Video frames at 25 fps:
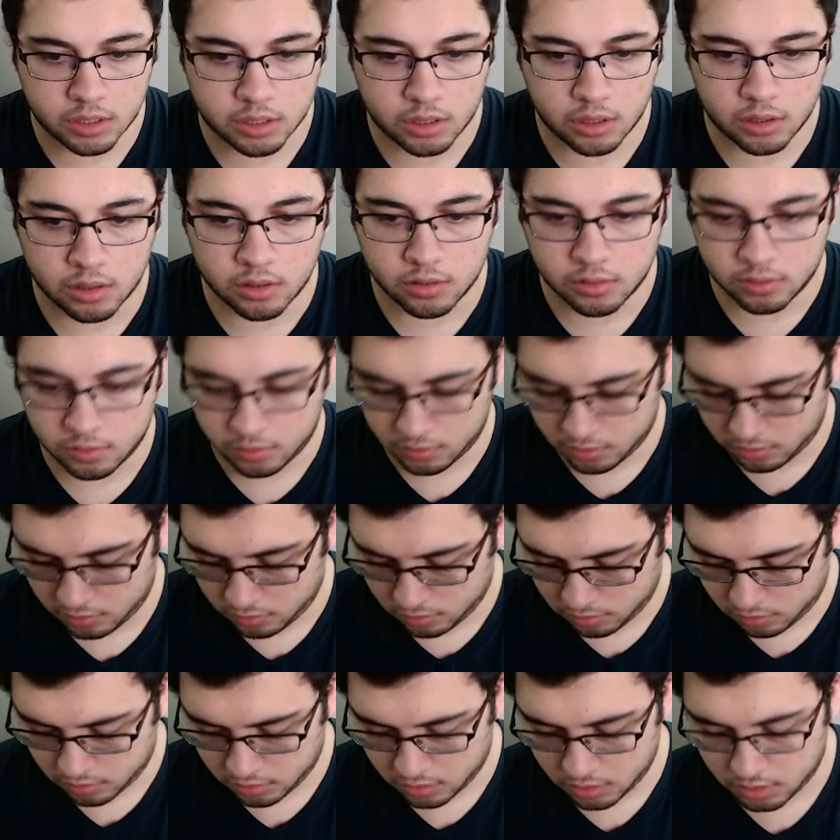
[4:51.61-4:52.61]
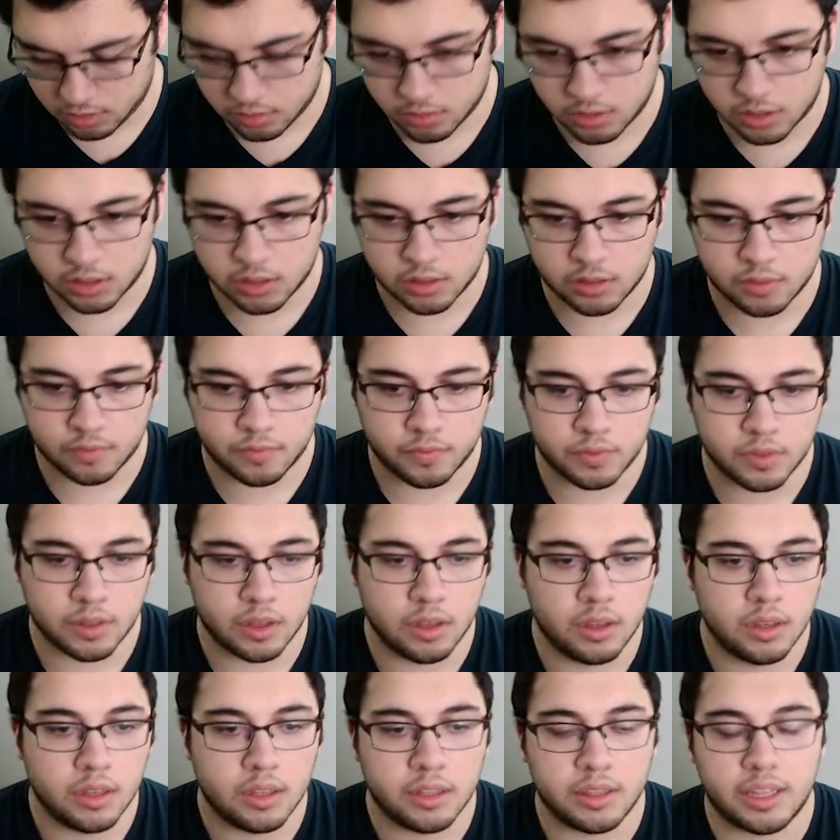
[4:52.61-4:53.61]
Oh, that's what I did.
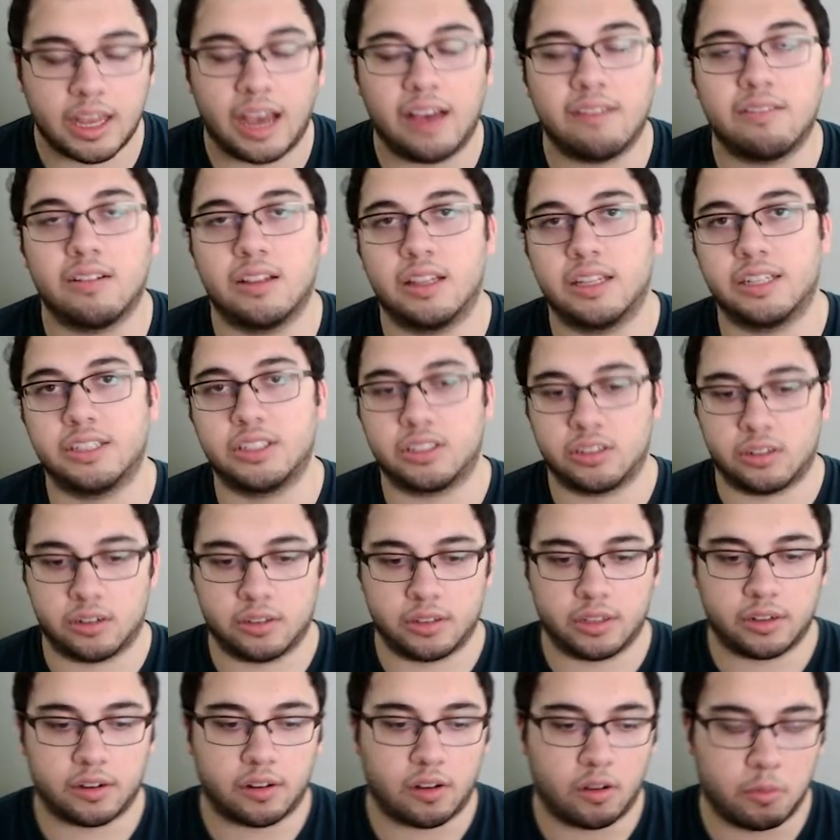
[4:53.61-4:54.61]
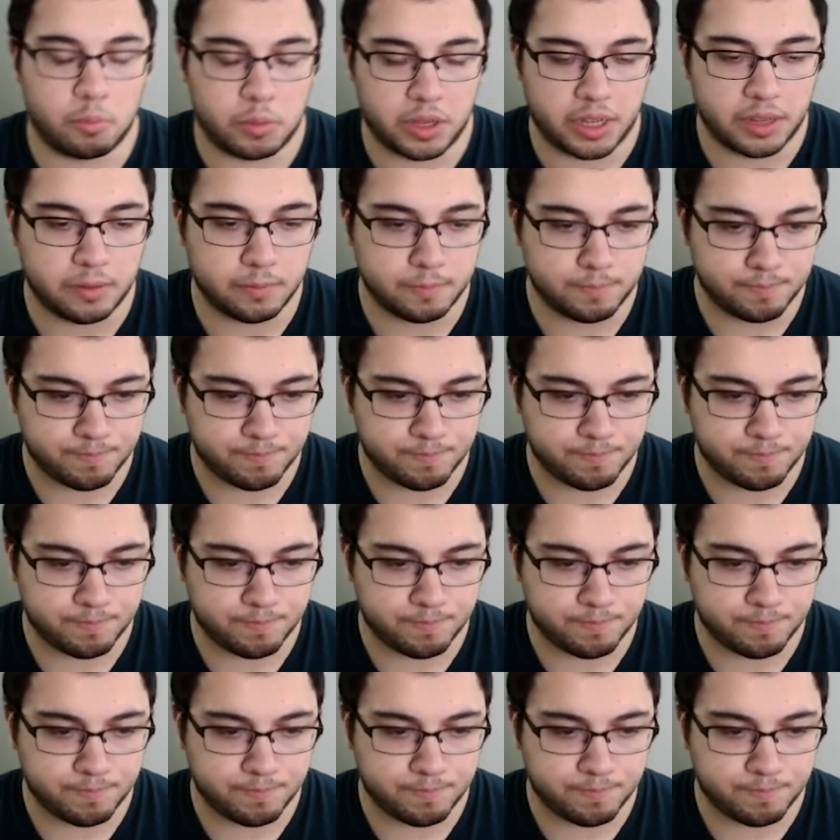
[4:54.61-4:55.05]
They have a linter on their commit,